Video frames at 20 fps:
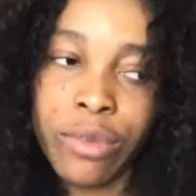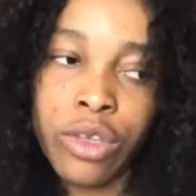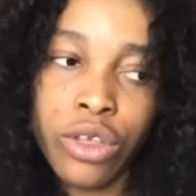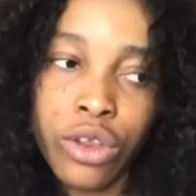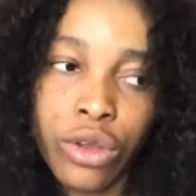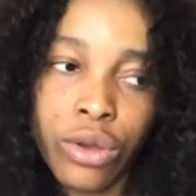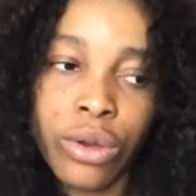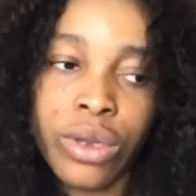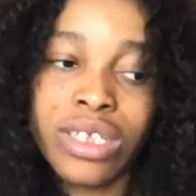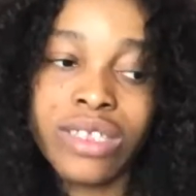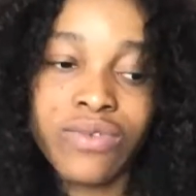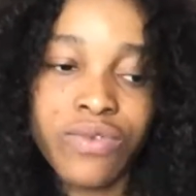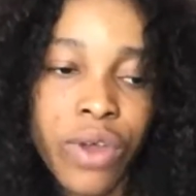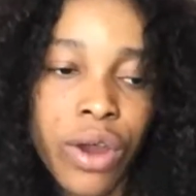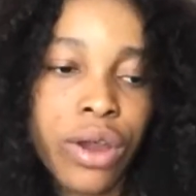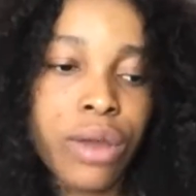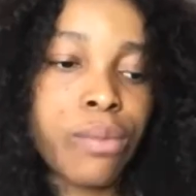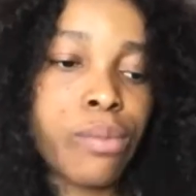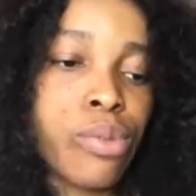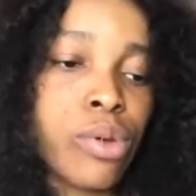It's
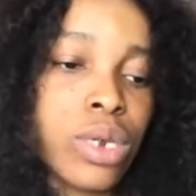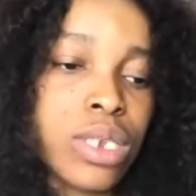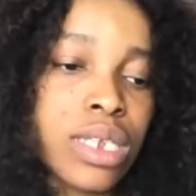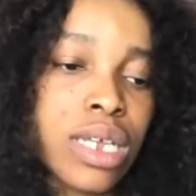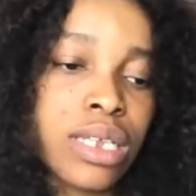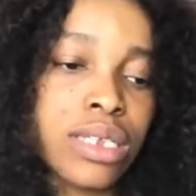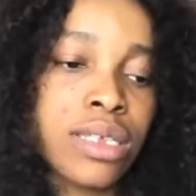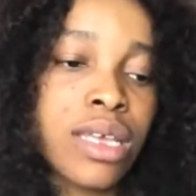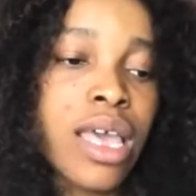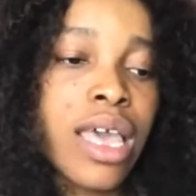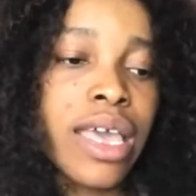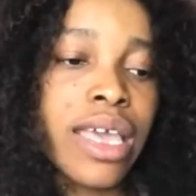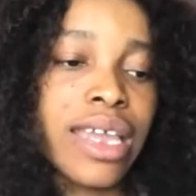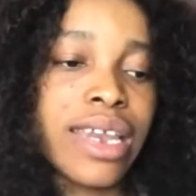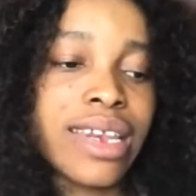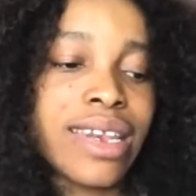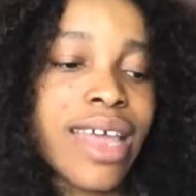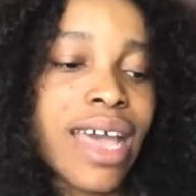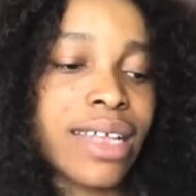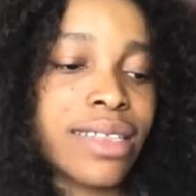very important
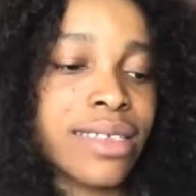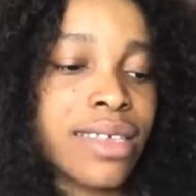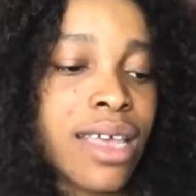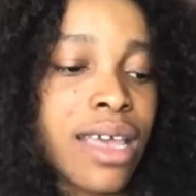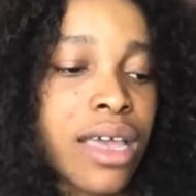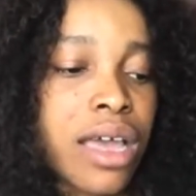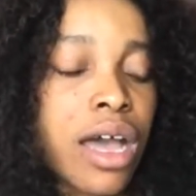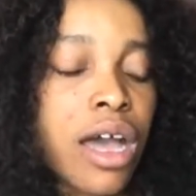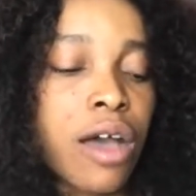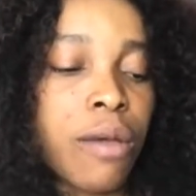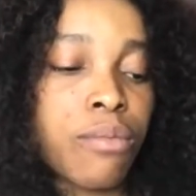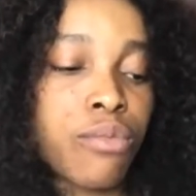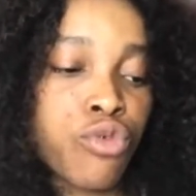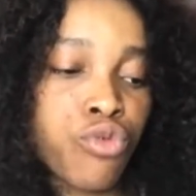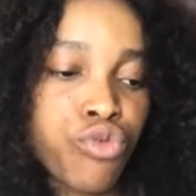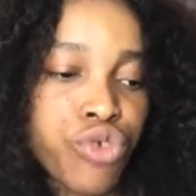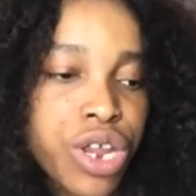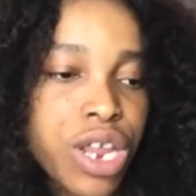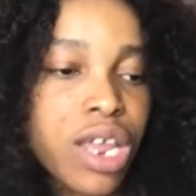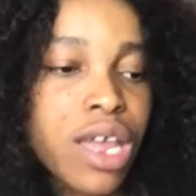in that
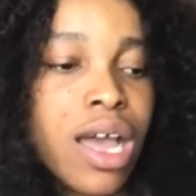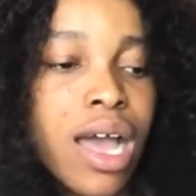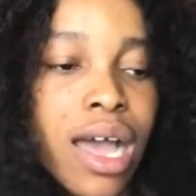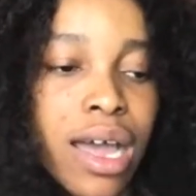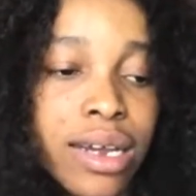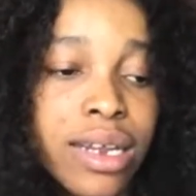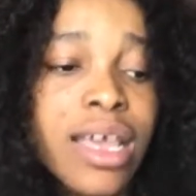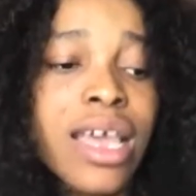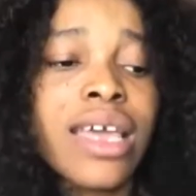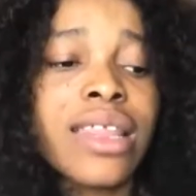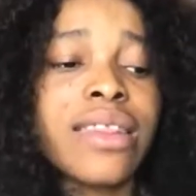regard.